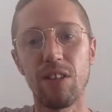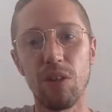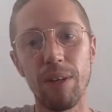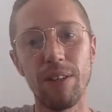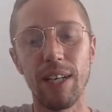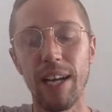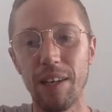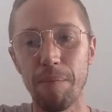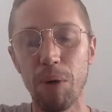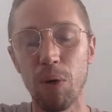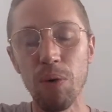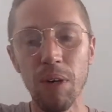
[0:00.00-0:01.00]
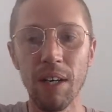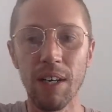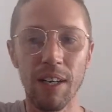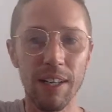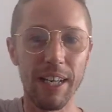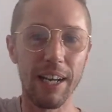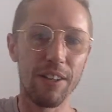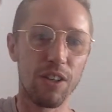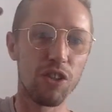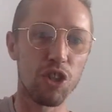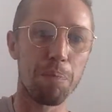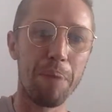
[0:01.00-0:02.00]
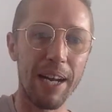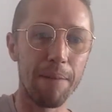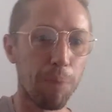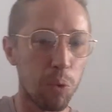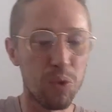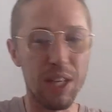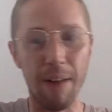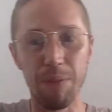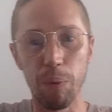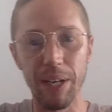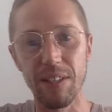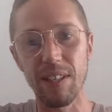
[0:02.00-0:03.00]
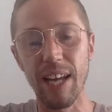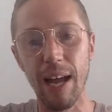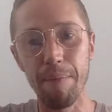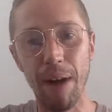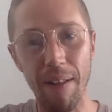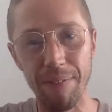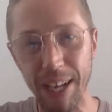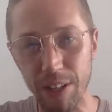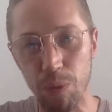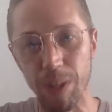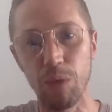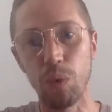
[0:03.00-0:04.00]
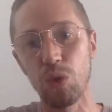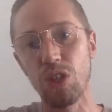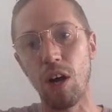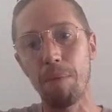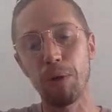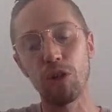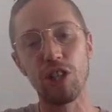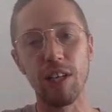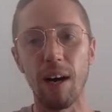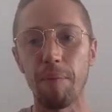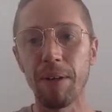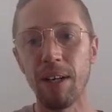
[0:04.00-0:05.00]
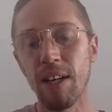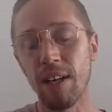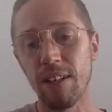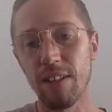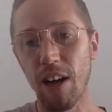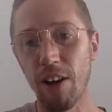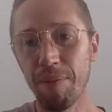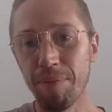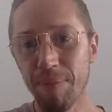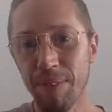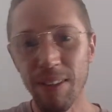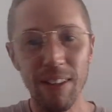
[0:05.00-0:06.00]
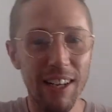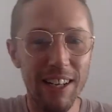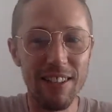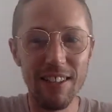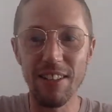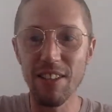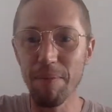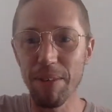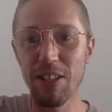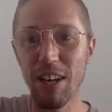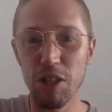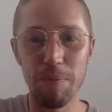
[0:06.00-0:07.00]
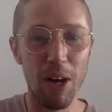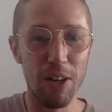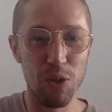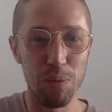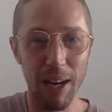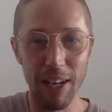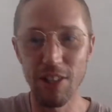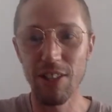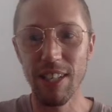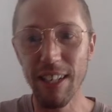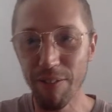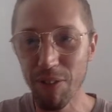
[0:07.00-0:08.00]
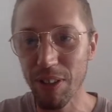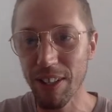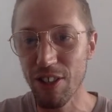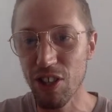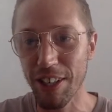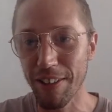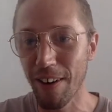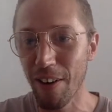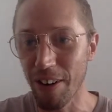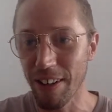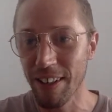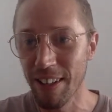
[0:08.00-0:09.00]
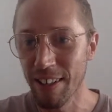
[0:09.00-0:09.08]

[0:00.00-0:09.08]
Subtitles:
So when you get the ball, yeah, you can just ping balls down the wing to them, and that's when you all start pushing up. So, like I said, somebody said I should be Arsenal manager. See, I've got this shit on lock.